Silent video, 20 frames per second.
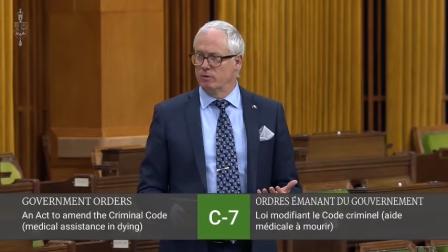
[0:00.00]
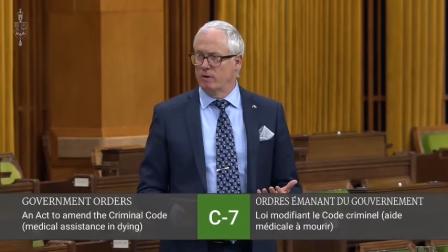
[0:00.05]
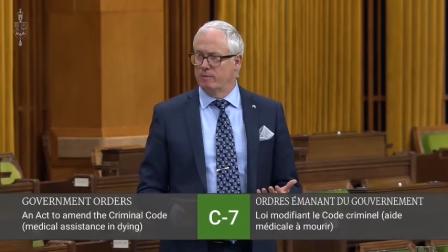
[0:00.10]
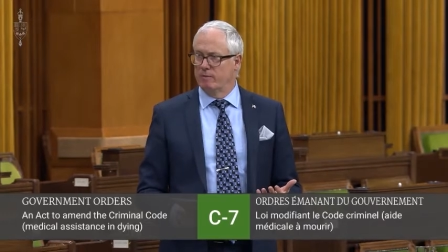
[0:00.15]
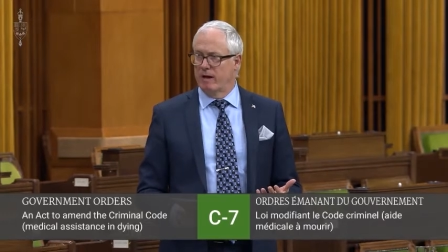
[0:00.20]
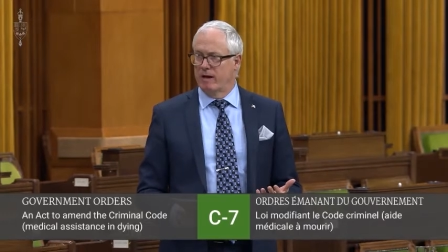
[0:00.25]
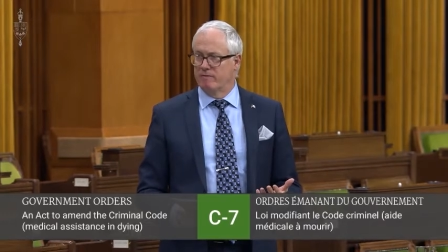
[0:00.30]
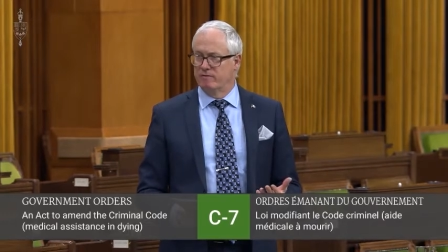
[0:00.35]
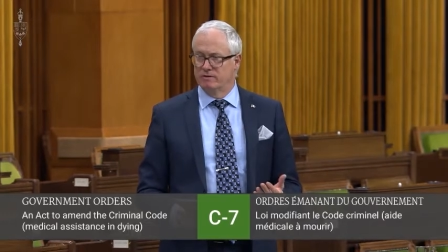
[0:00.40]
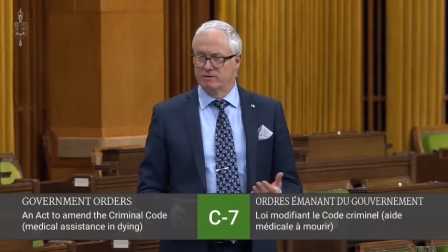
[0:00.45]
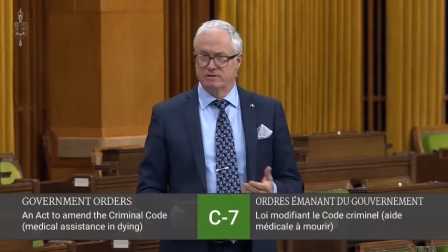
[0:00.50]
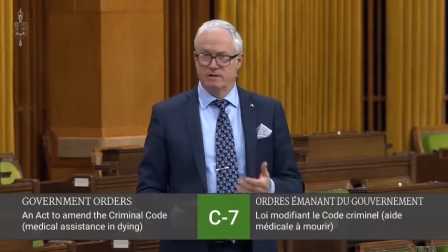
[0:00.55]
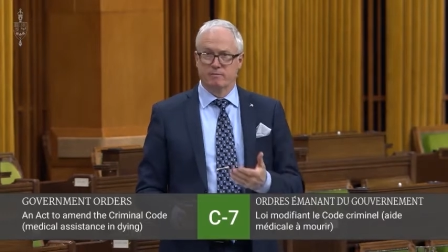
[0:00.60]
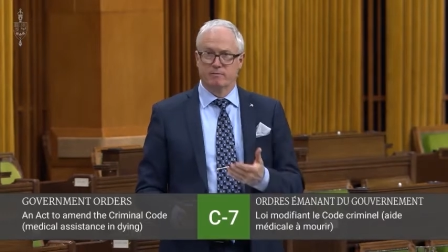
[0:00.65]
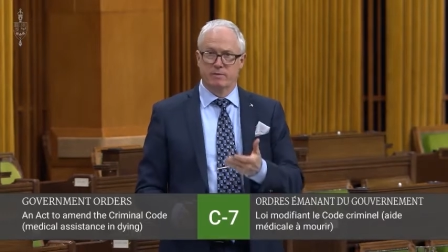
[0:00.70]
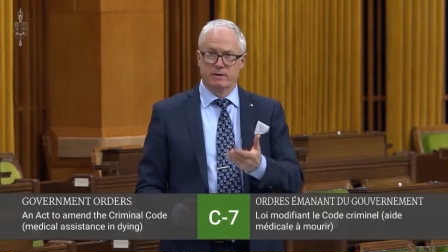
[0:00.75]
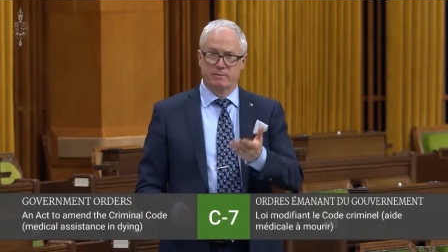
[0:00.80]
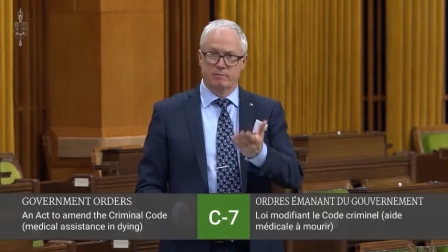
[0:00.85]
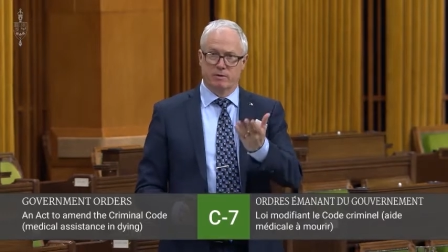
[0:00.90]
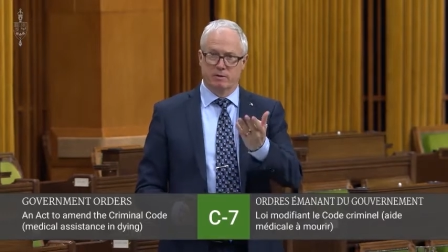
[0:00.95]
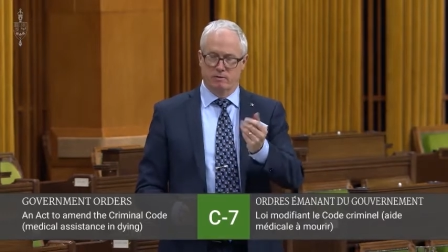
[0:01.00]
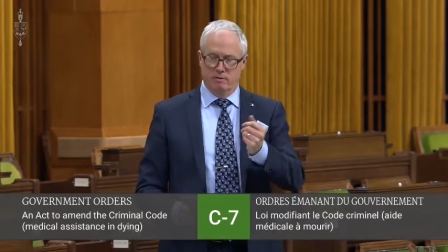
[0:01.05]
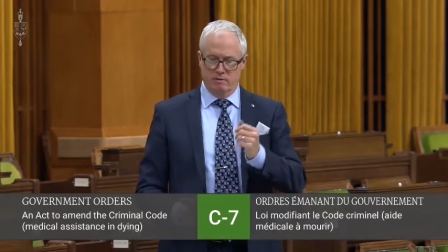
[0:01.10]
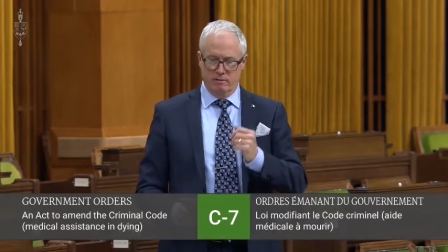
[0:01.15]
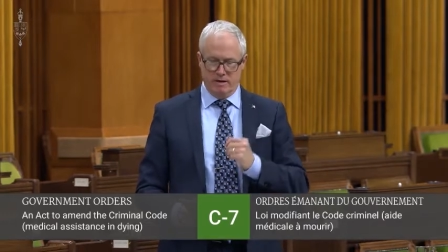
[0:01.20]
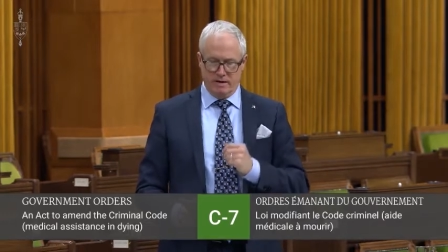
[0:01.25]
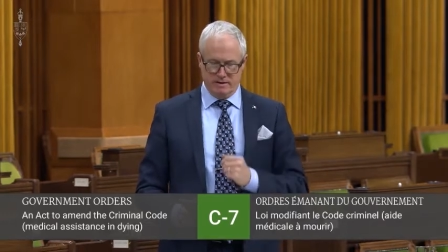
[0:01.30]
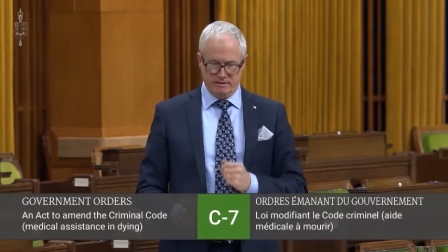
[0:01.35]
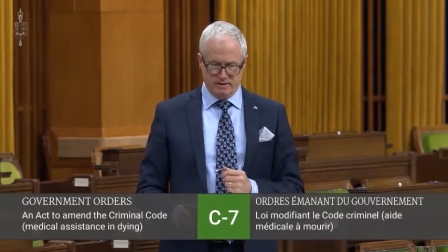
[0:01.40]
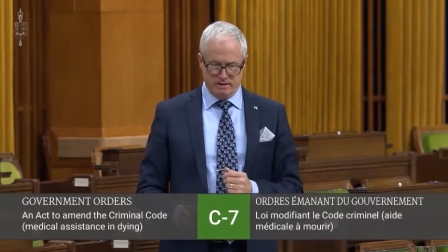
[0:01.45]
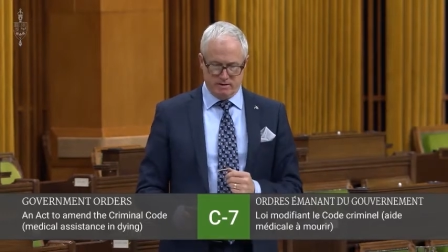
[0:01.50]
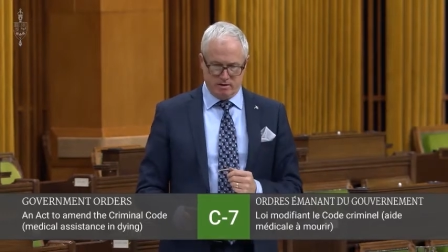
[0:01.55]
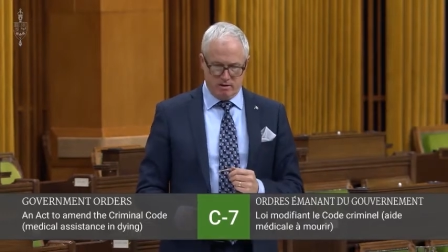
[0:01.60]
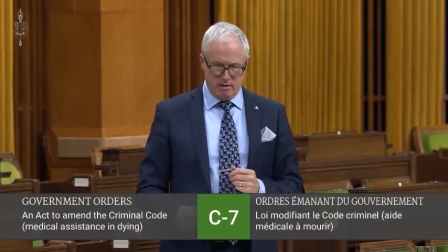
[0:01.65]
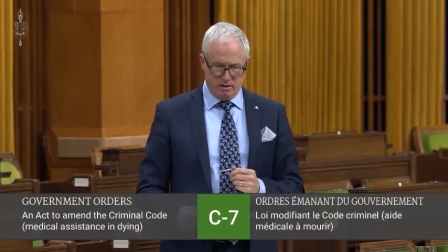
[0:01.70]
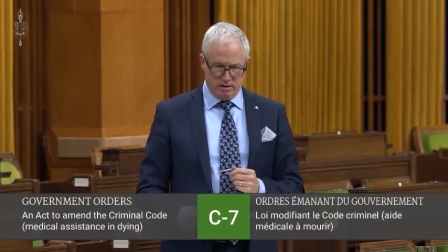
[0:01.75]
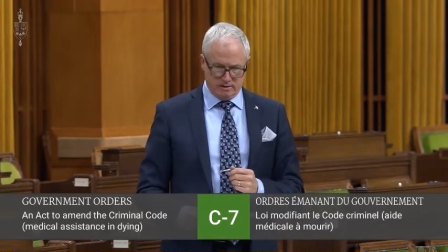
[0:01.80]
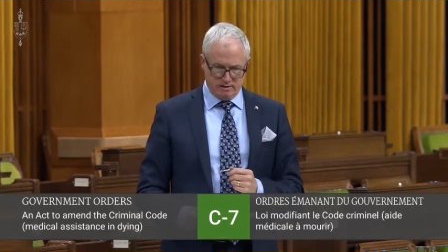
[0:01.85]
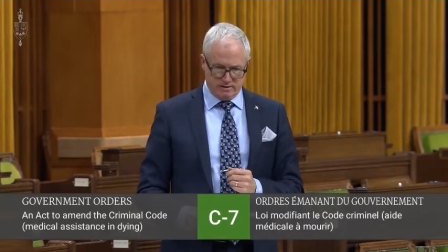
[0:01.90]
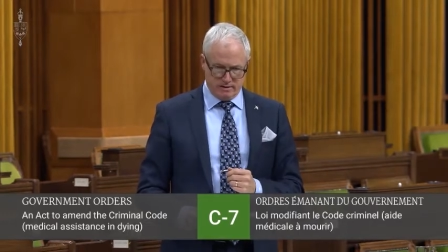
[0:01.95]
I'm having some people, as the
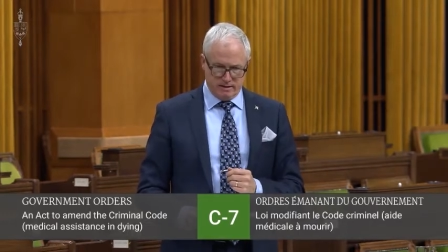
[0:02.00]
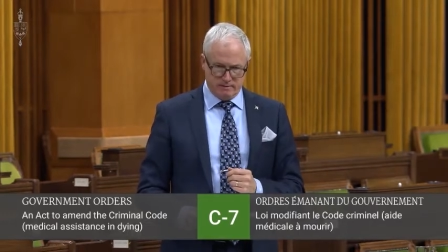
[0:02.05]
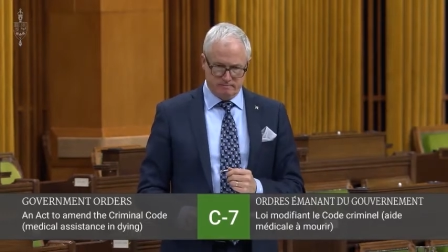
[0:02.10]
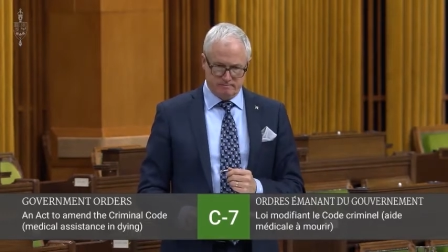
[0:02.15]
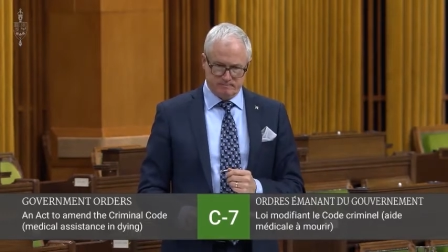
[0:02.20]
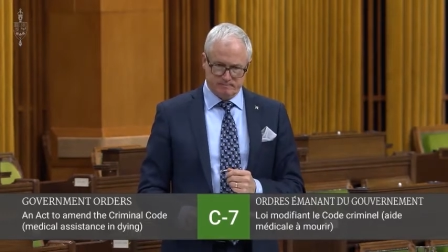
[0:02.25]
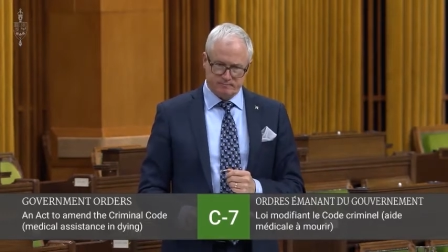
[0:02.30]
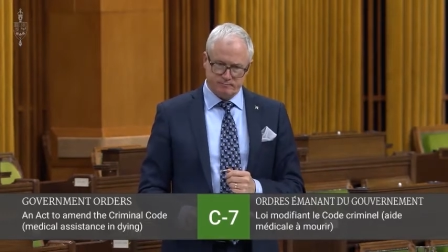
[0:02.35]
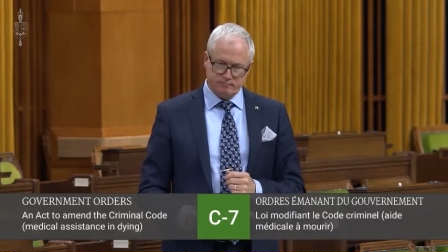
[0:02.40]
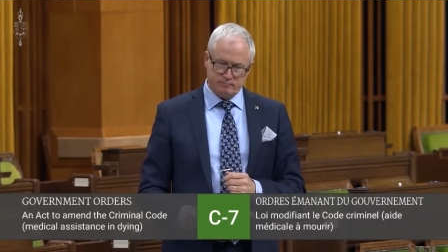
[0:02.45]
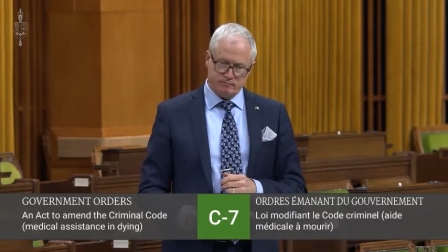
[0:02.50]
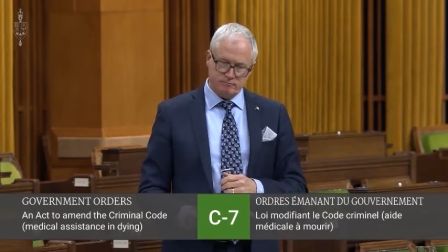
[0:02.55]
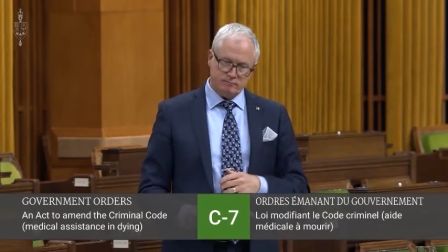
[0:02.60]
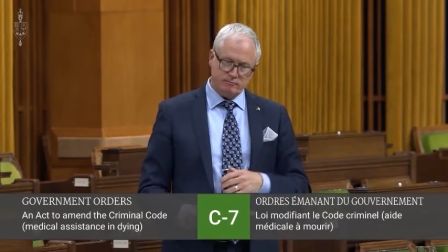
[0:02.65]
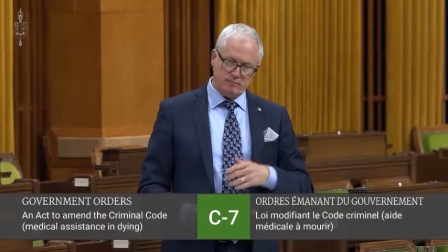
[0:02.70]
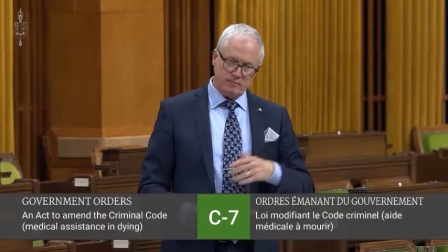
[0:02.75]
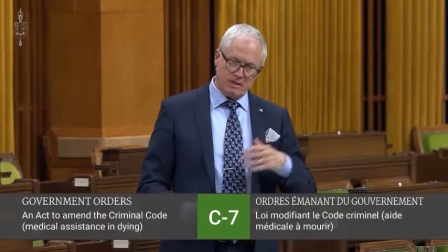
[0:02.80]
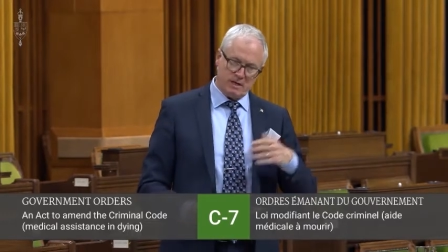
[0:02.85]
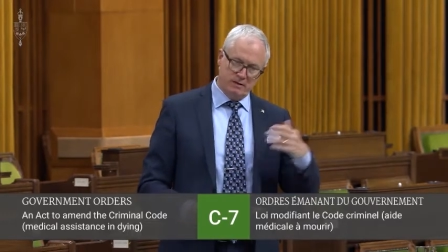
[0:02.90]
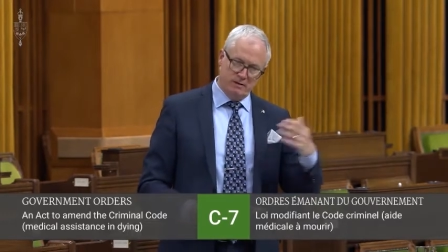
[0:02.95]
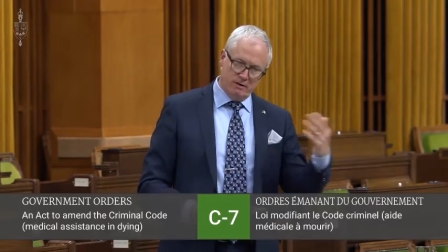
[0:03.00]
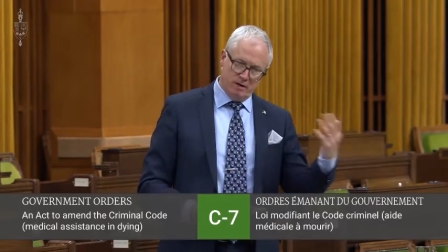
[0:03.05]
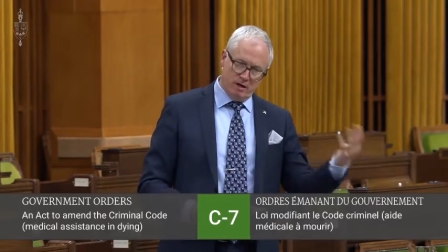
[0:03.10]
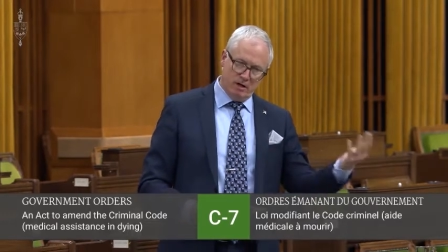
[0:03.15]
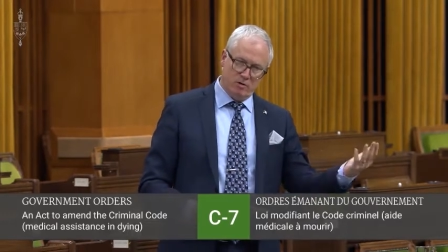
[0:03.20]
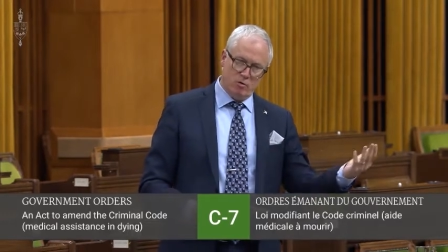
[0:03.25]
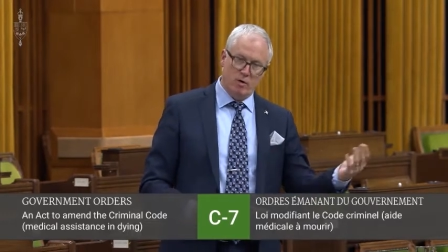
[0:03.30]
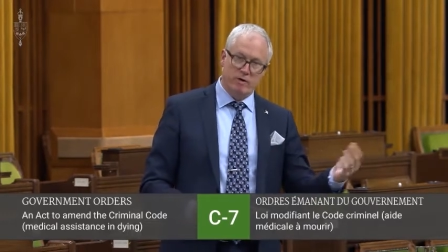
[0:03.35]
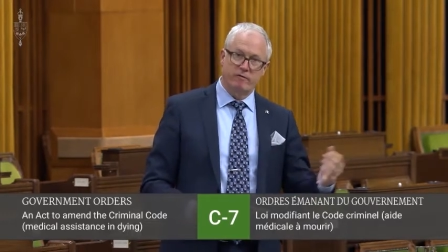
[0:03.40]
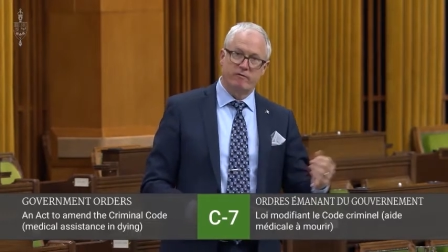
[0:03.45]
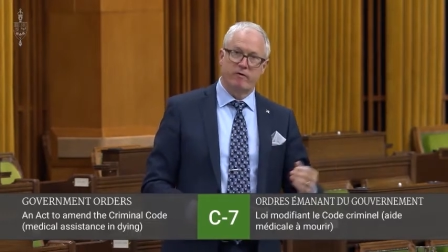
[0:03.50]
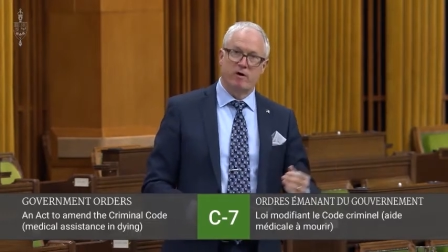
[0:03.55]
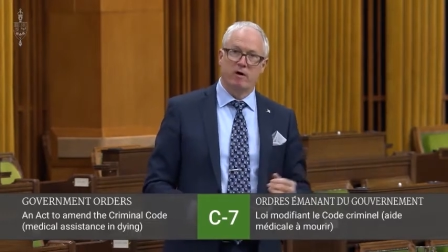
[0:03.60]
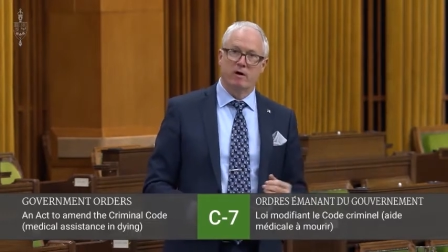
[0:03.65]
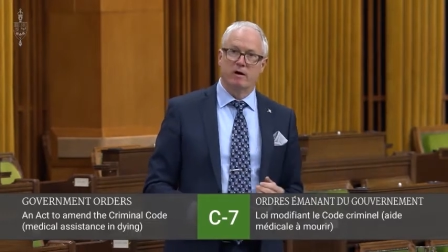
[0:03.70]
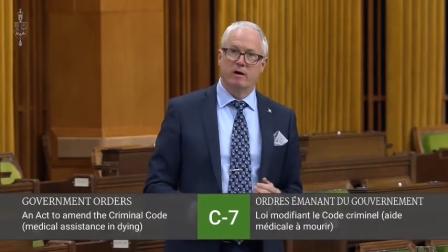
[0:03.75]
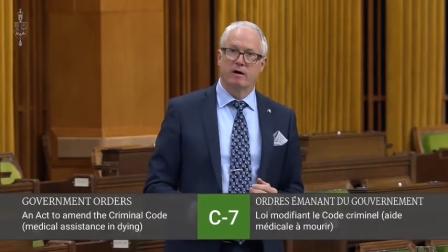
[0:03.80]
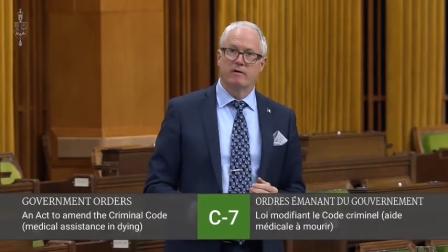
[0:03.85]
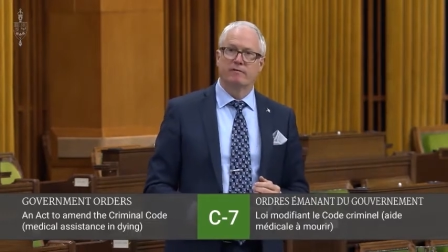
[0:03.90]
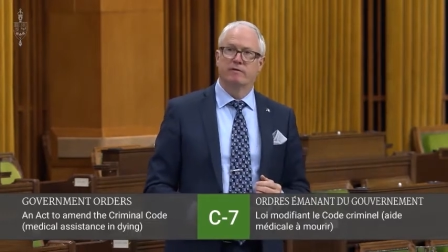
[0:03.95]
colleague said, not going far
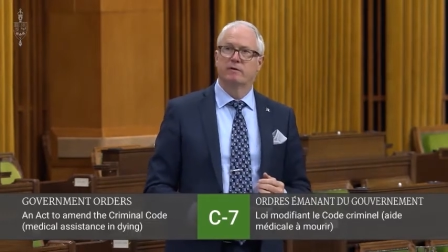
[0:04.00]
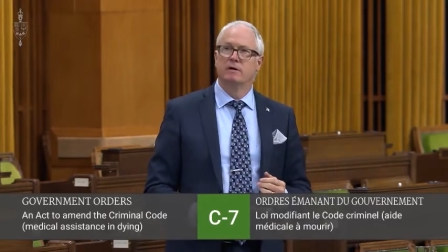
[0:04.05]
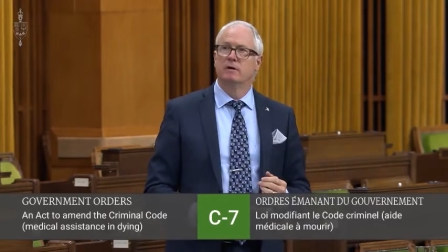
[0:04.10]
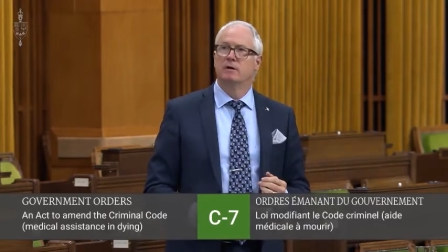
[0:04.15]
enough.